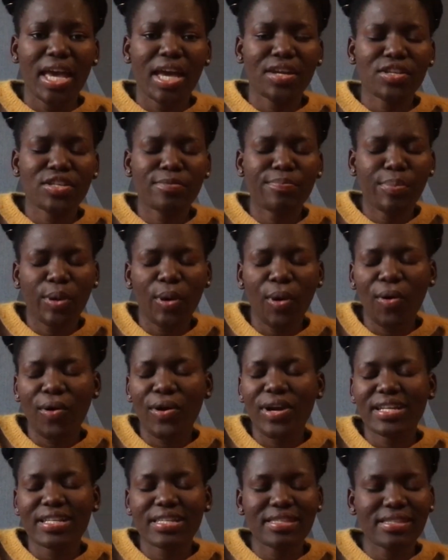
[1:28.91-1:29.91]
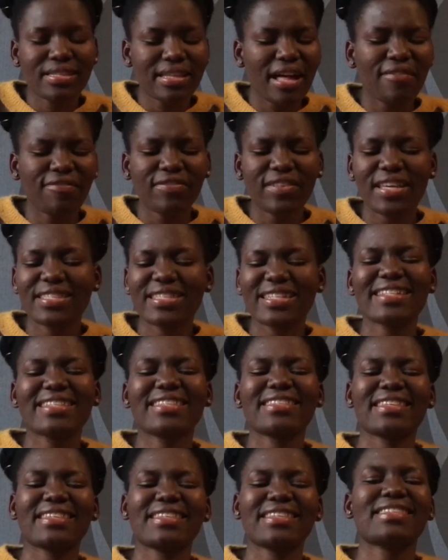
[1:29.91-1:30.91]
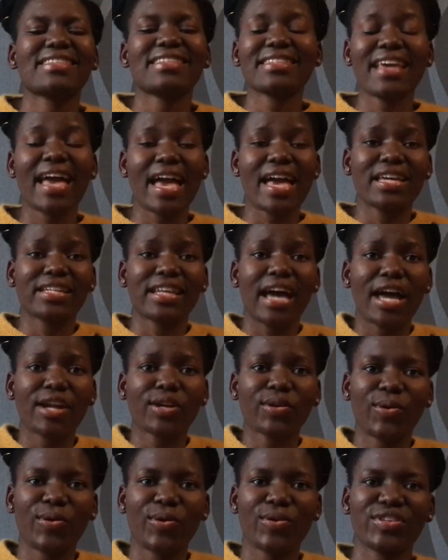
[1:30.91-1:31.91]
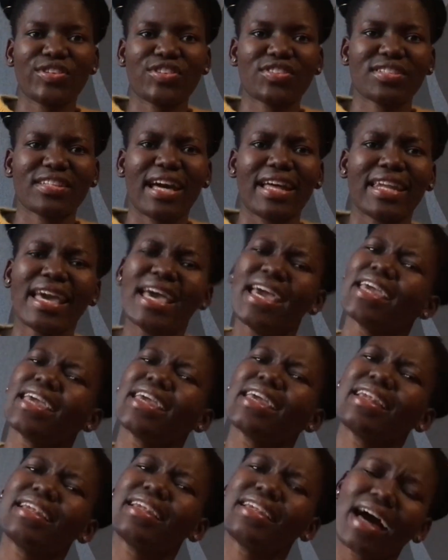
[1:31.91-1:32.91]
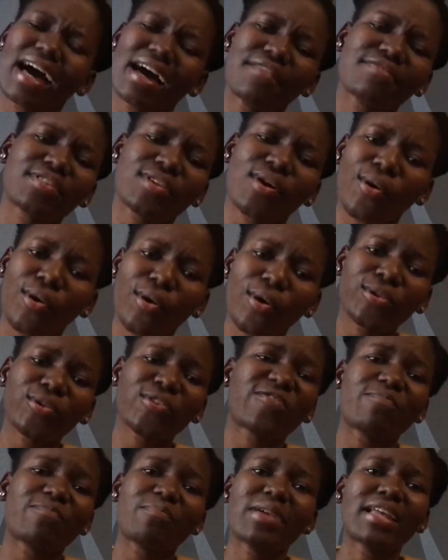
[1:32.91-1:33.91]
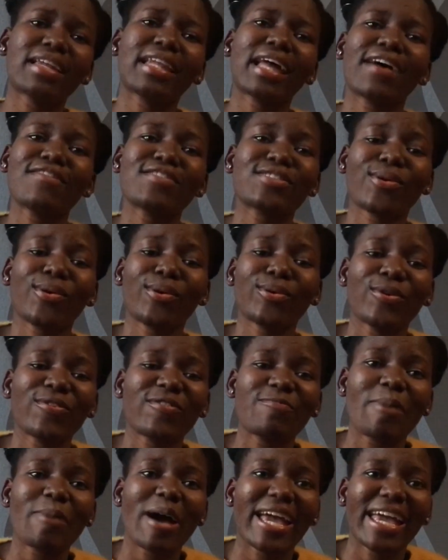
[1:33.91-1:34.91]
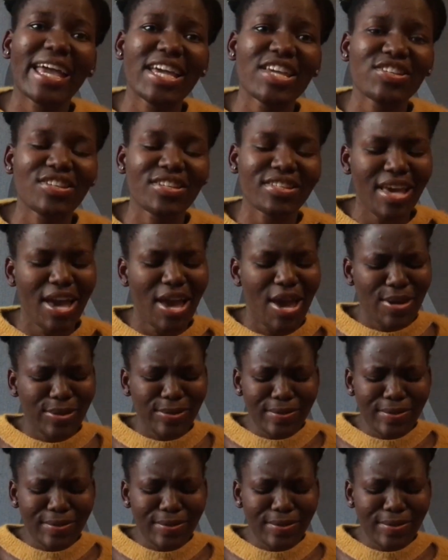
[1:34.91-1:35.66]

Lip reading: It is pure, it is selfless, it is sincere and unconditional. He loves all of me, loves all of my edges.